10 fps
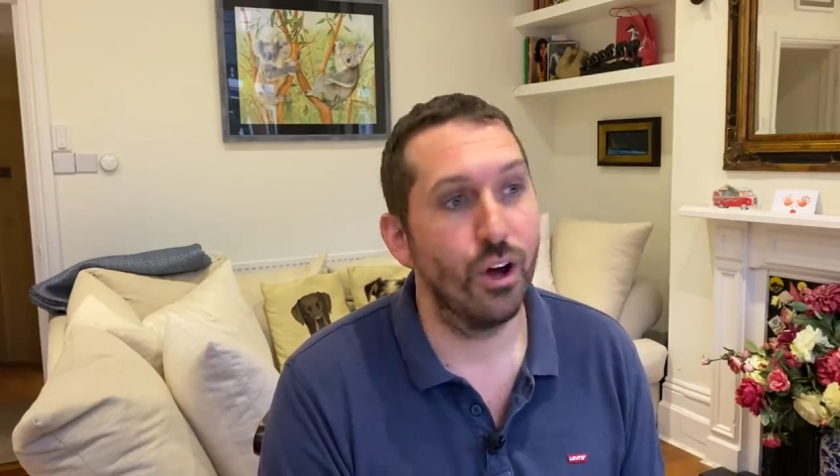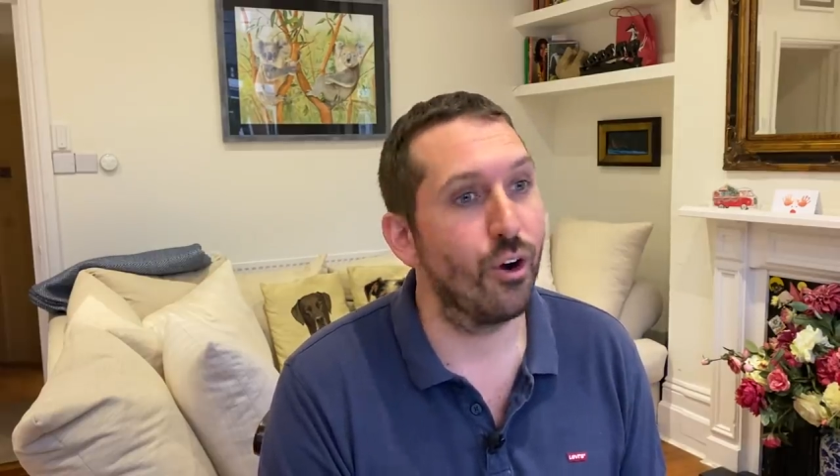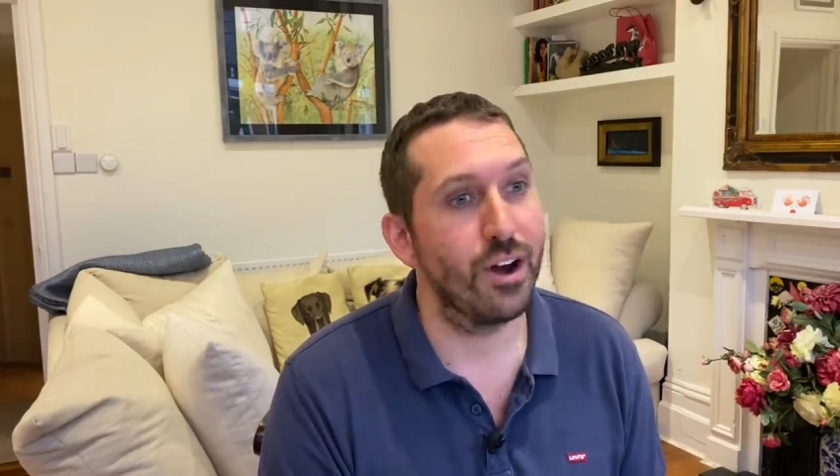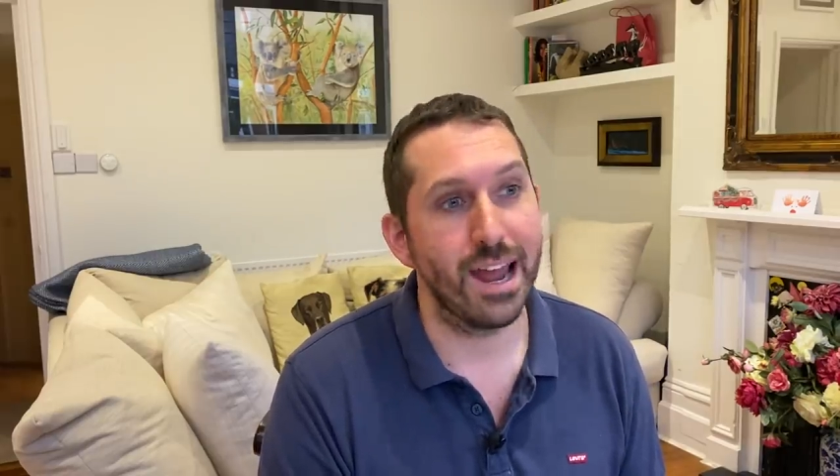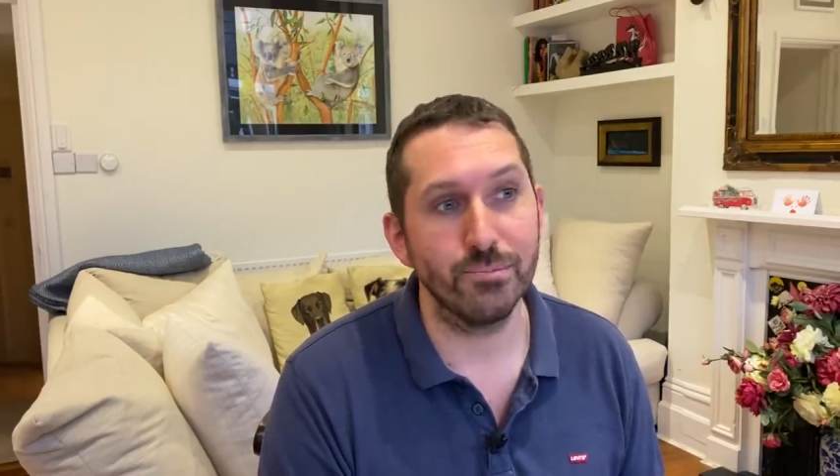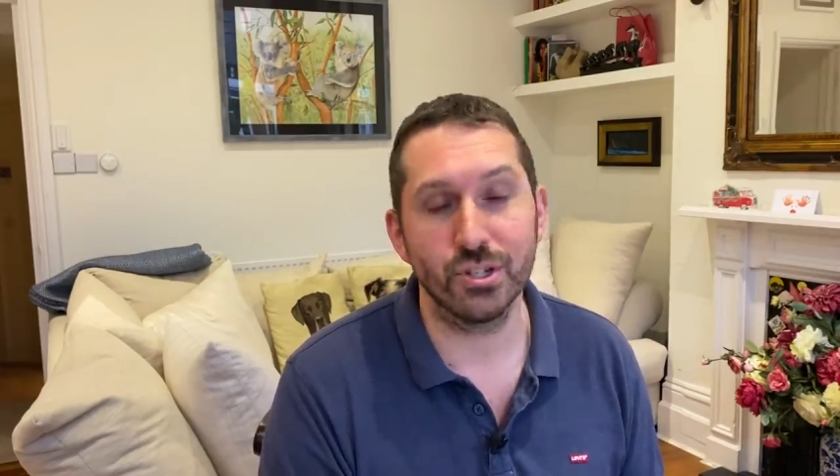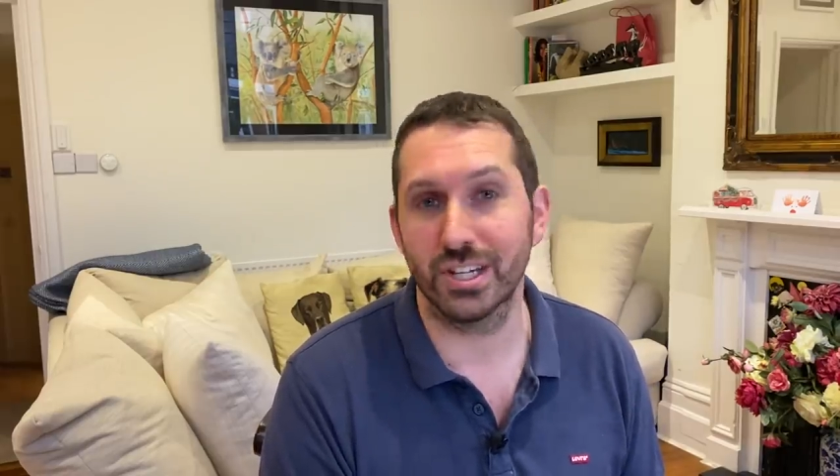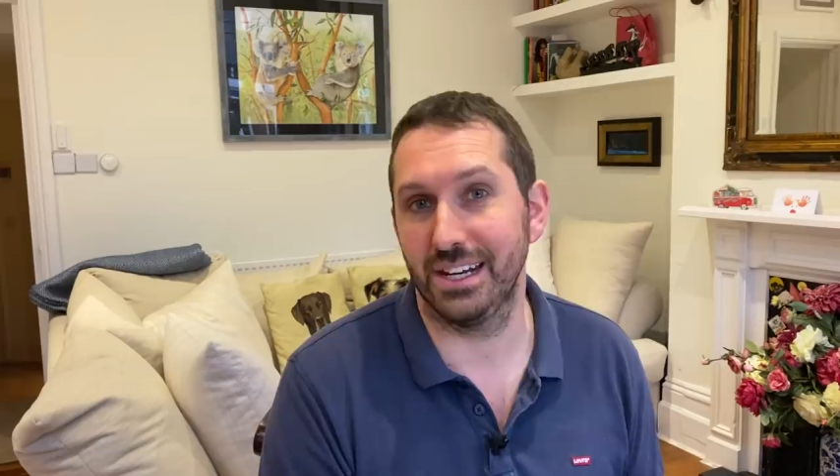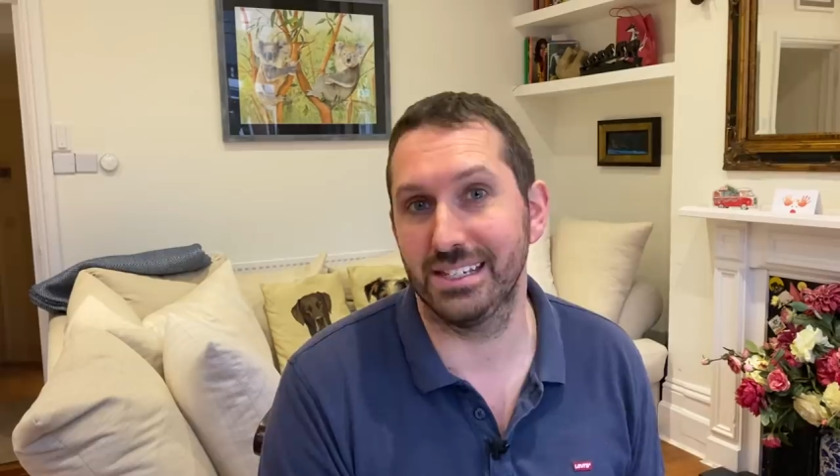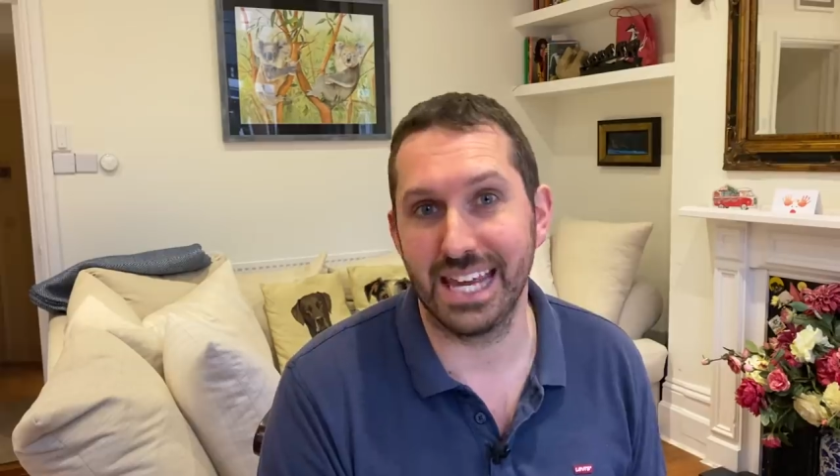or I am just
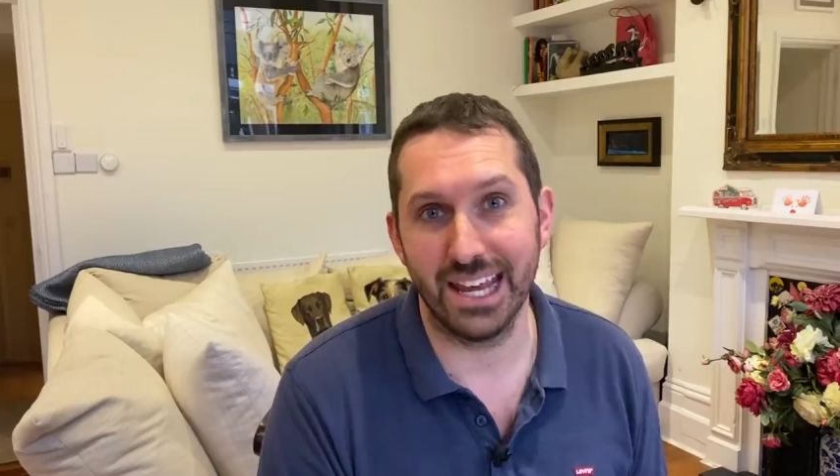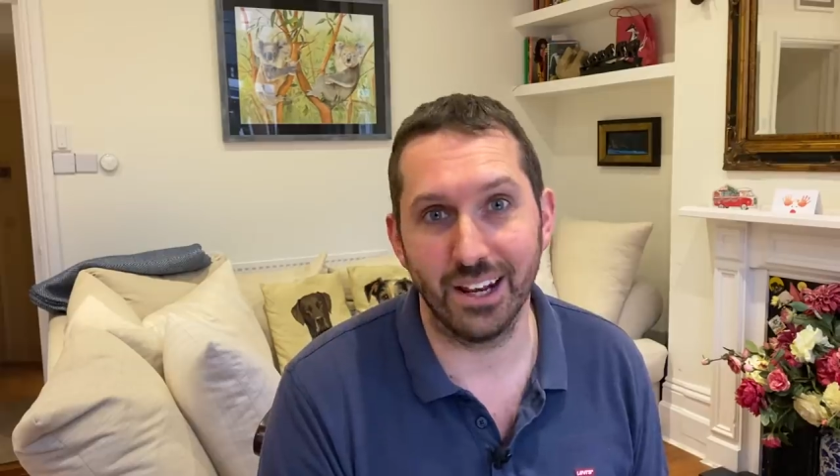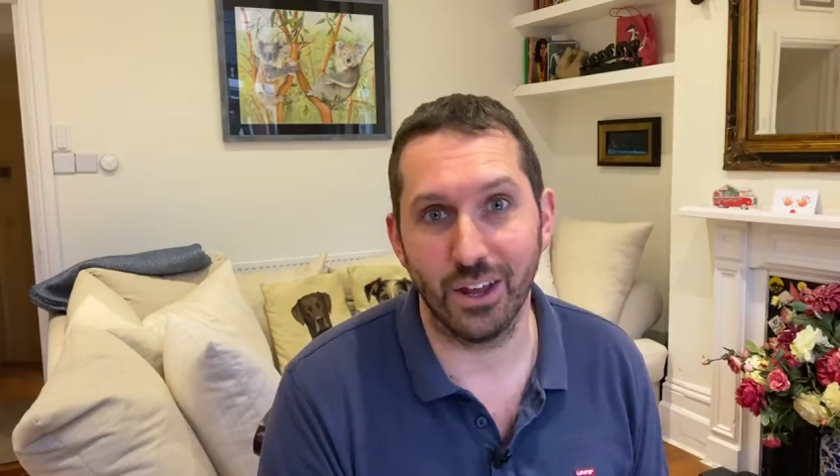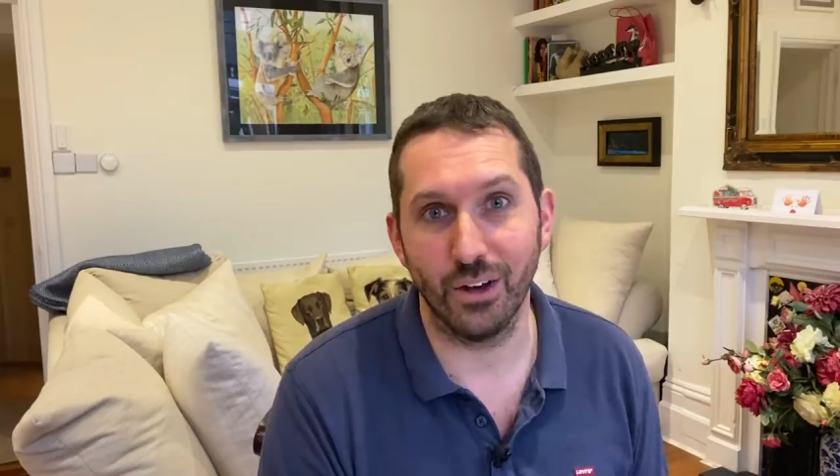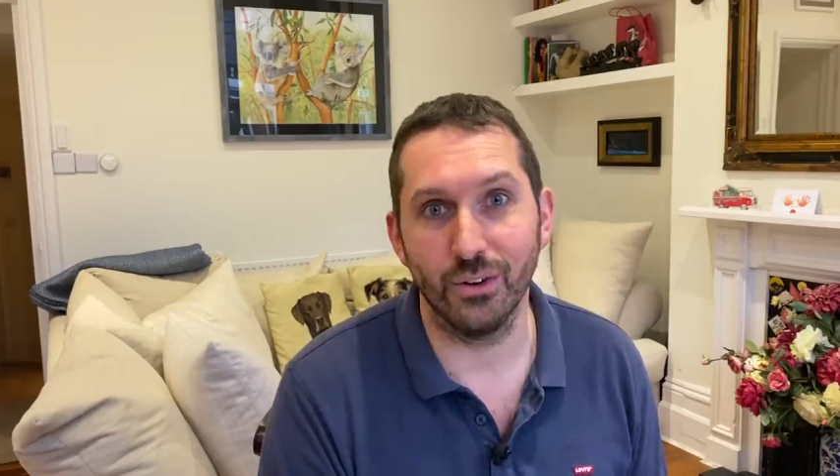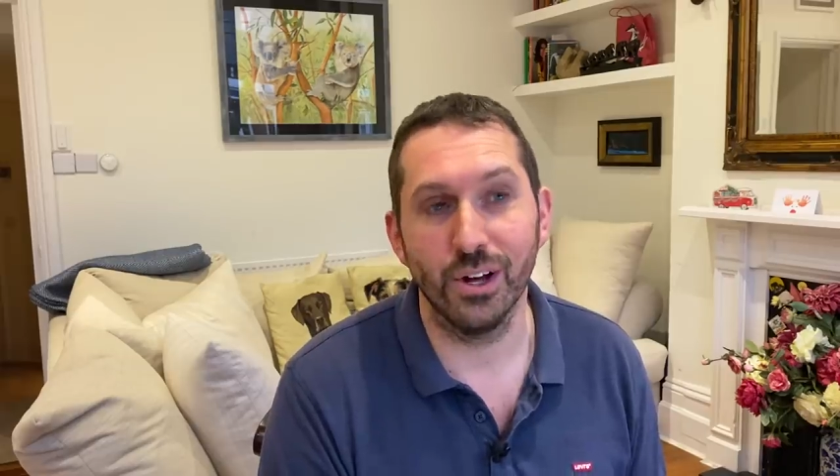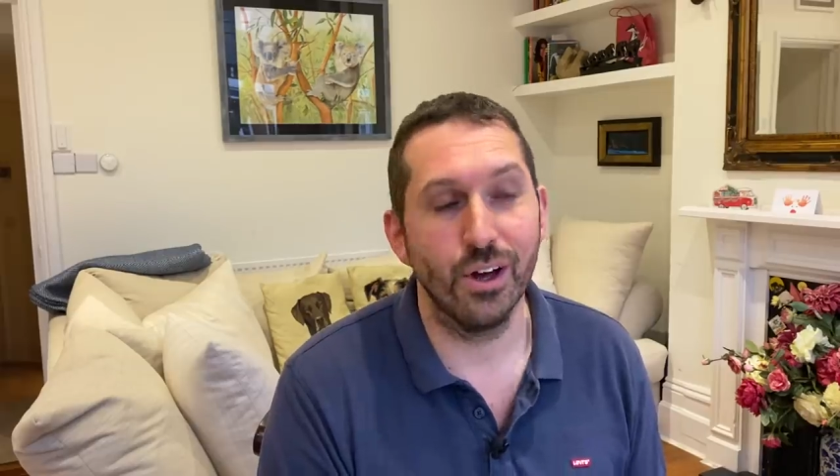going to say hello,